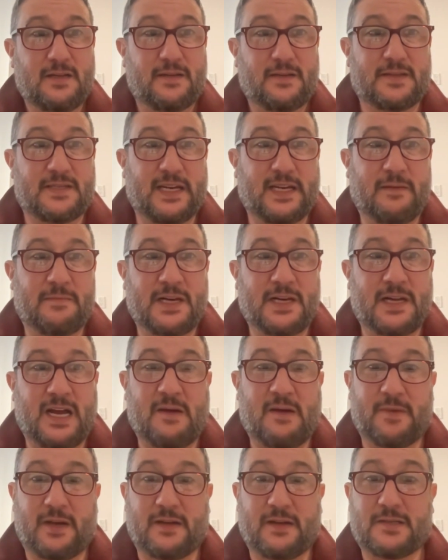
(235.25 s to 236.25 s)
the same
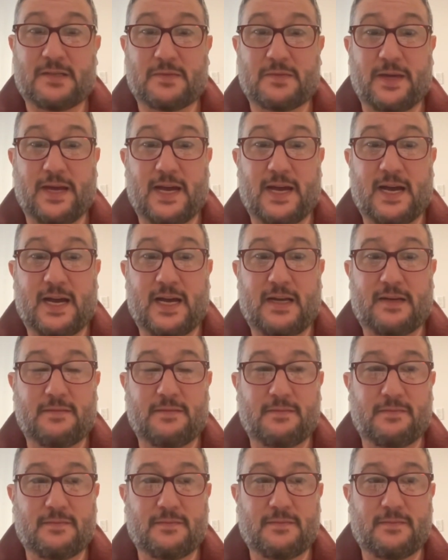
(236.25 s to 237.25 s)
dynamics we
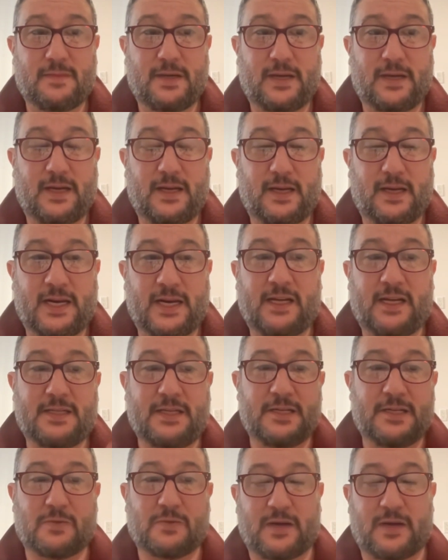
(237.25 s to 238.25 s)
had in
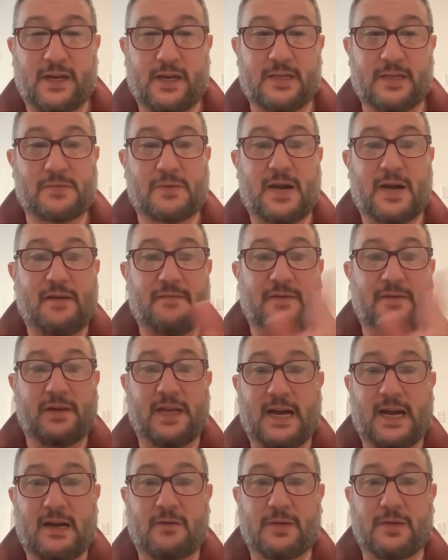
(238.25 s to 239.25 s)
1820 as we're having
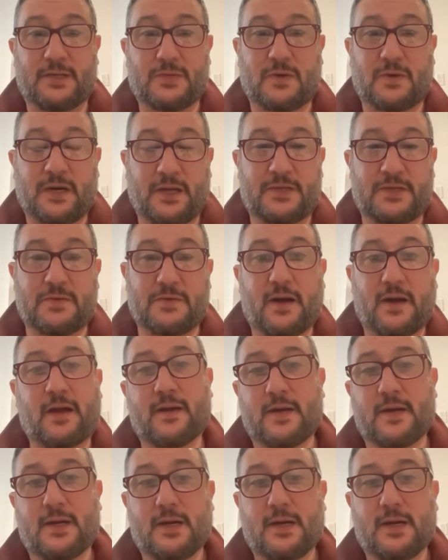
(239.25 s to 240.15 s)
now in 2020.